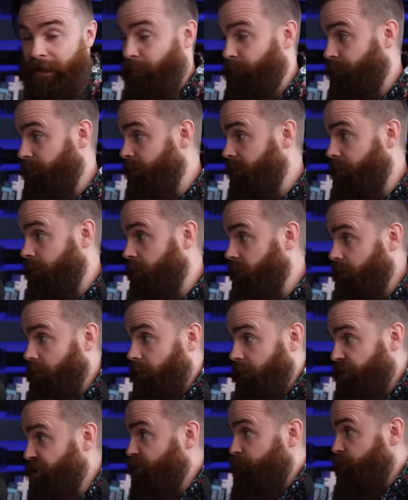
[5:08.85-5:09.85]
I don't think uh,
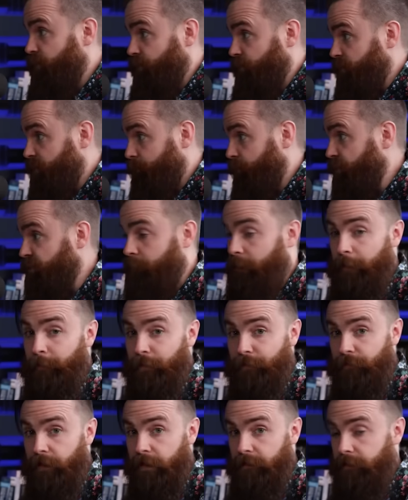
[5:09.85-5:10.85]
customers were supposed to be
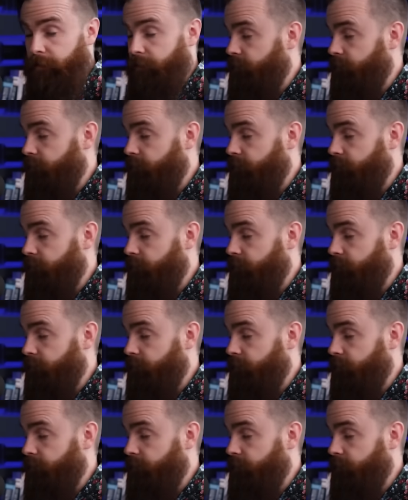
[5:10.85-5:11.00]
able to find